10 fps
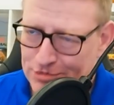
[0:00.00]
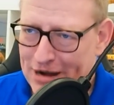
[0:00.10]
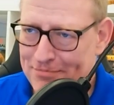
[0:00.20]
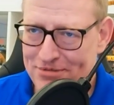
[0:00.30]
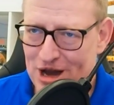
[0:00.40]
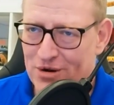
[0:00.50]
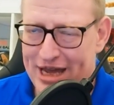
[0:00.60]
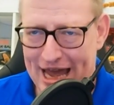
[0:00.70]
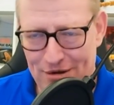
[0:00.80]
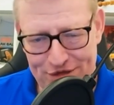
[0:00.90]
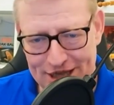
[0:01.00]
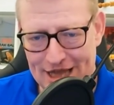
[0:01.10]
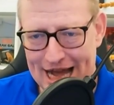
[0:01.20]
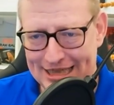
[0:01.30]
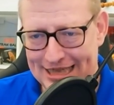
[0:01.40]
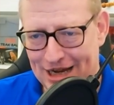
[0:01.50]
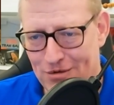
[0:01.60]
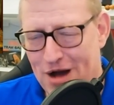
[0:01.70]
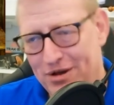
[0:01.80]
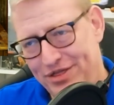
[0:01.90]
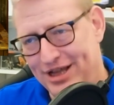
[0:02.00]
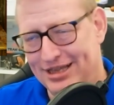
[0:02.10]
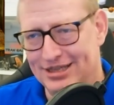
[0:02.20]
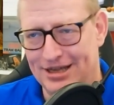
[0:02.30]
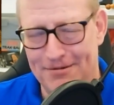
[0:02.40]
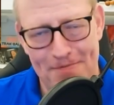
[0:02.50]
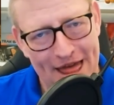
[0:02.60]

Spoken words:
might be okay with the client saying, well, we think there's a